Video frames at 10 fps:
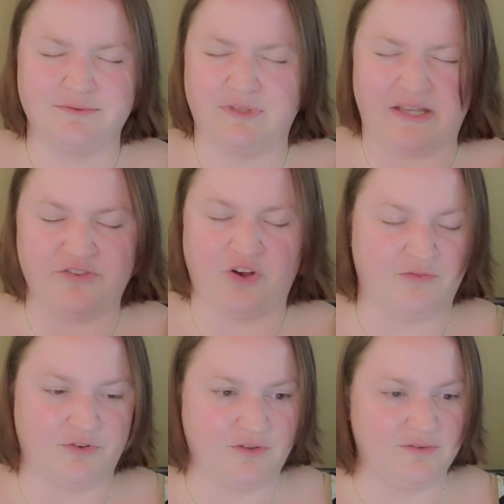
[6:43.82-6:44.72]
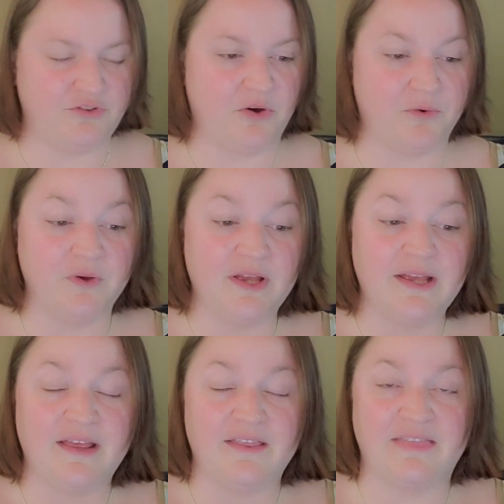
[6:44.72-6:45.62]
it's awful. So
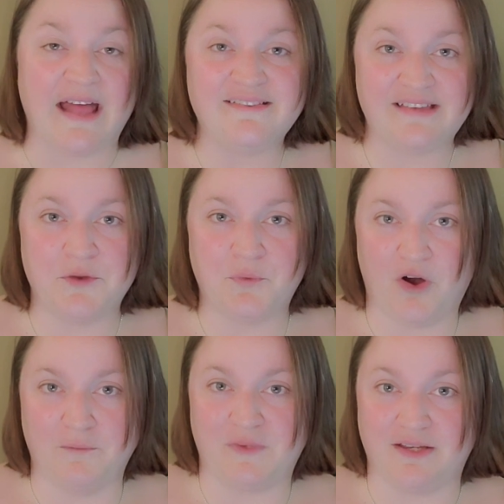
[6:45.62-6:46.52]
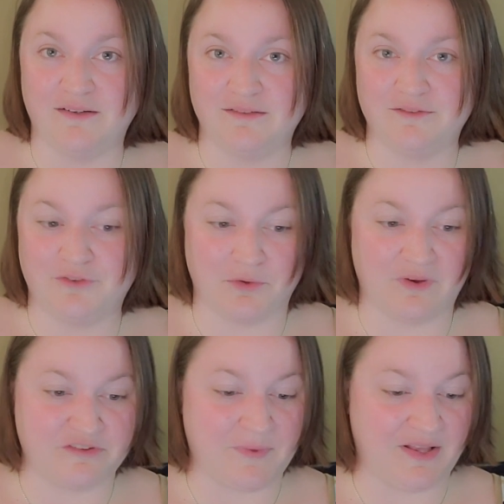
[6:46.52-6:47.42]
that sound will haunt me for the
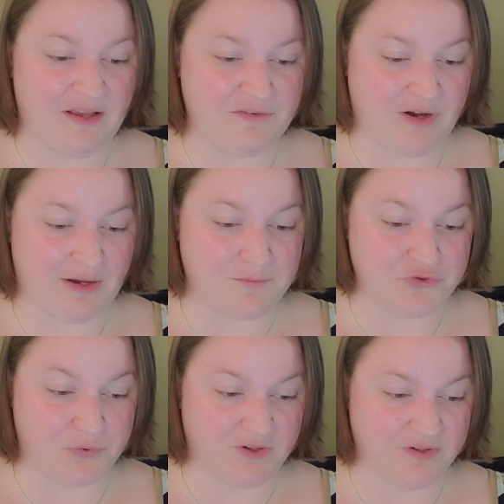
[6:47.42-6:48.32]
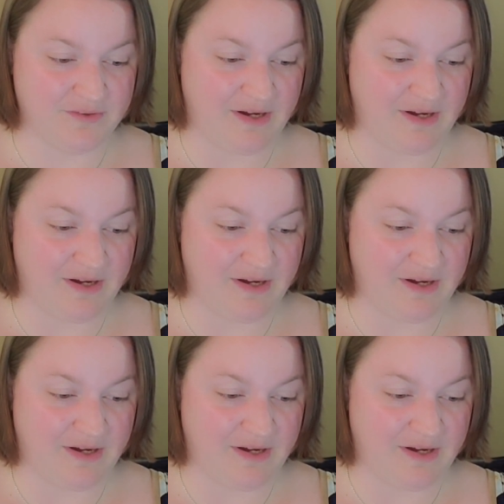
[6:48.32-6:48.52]
rest of my life, I'm sure.